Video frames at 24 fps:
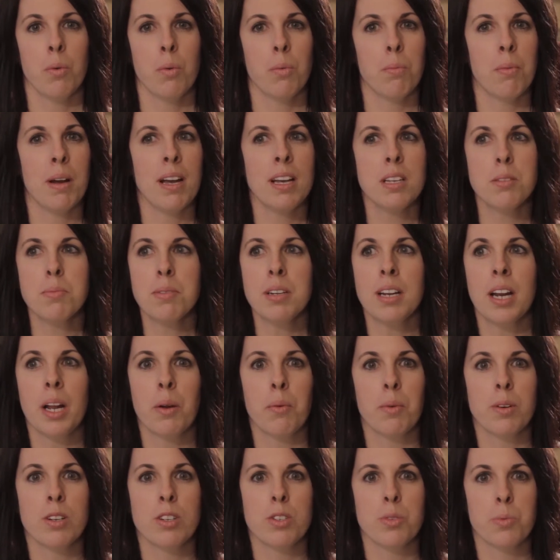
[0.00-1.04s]
my husband and I
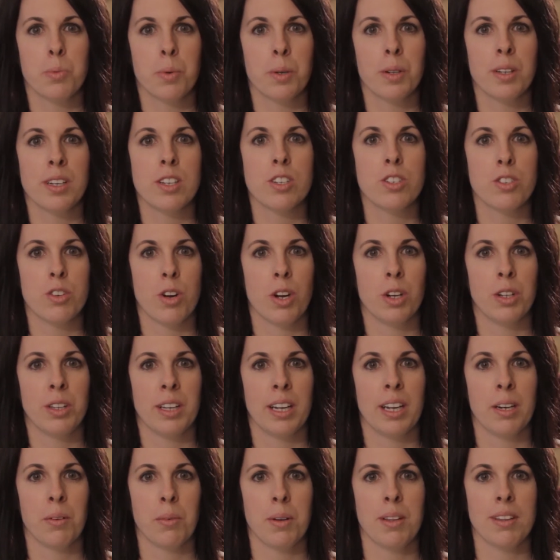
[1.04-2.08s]
were just really
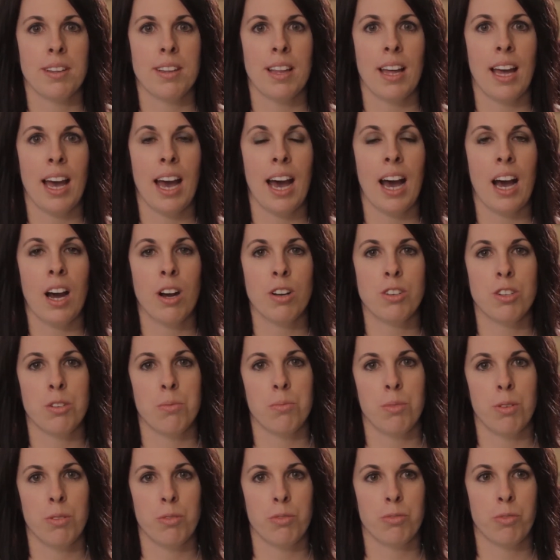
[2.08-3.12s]
struggling with how to
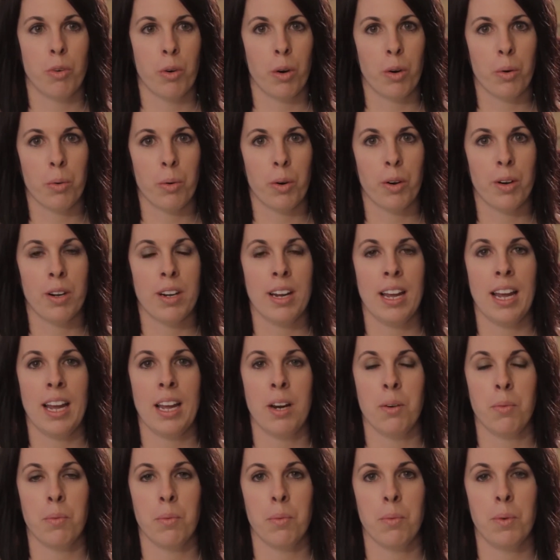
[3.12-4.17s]
move forward,
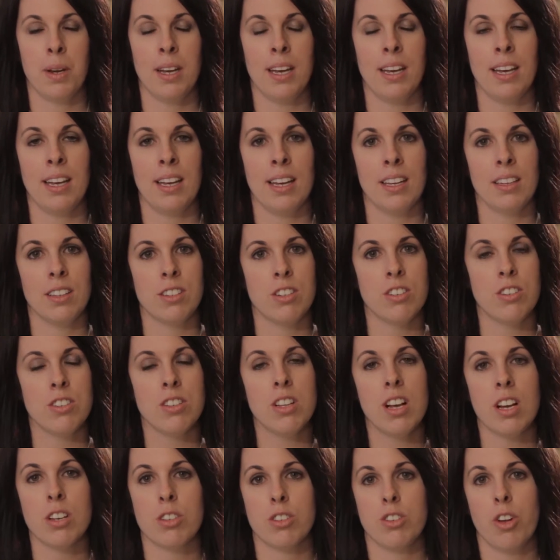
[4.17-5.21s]
and we just
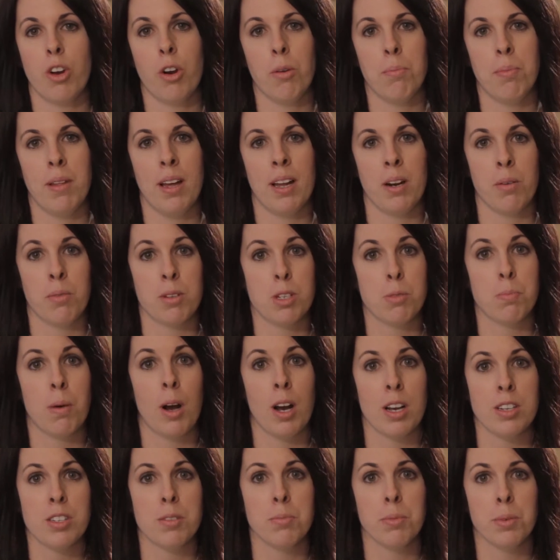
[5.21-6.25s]
lost hope that it was
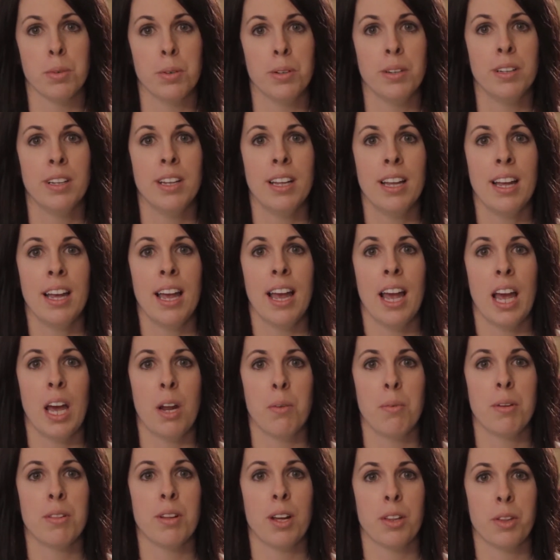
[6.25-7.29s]
possible,
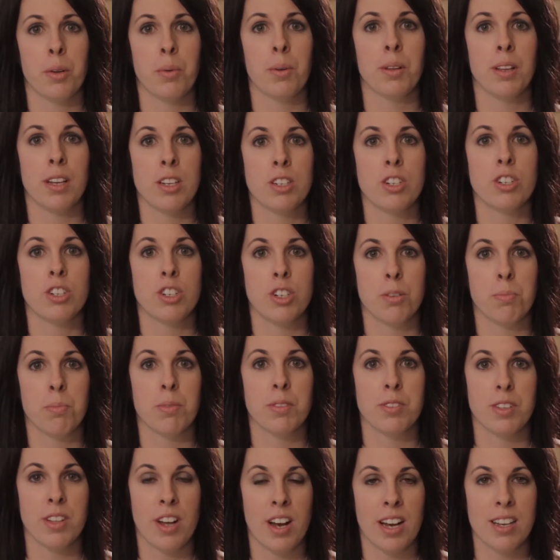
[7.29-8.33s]
and we thought the relationship
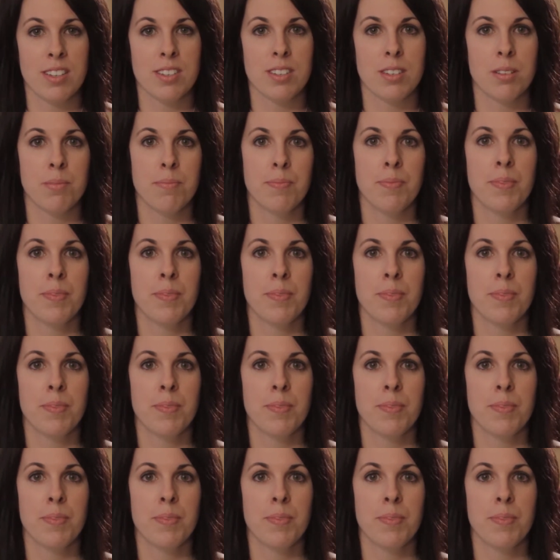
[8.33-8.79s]
was lost.